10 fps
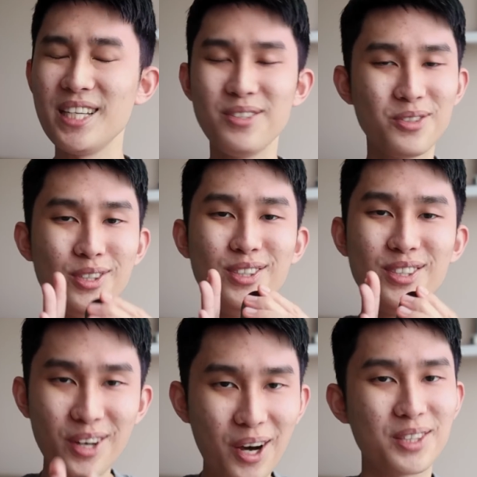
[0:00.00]
do
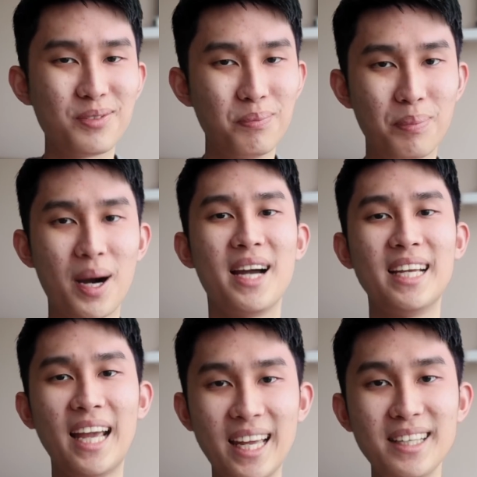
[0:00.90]
not buy
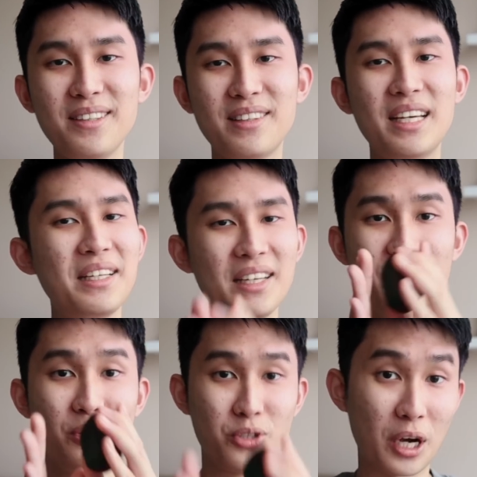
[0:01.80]
anything
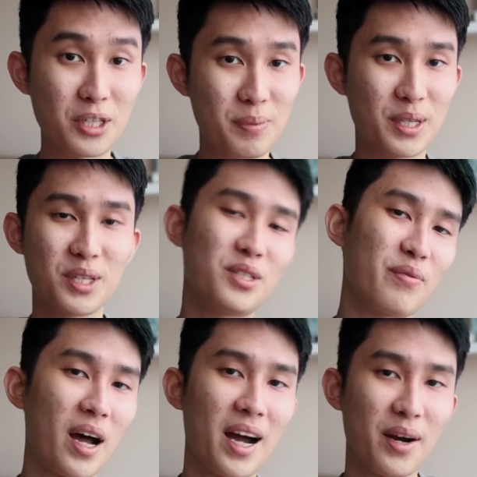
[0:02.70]
just because of
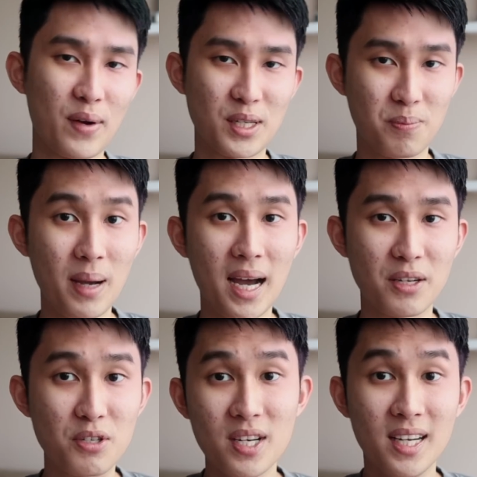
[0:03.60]
the high-res badge.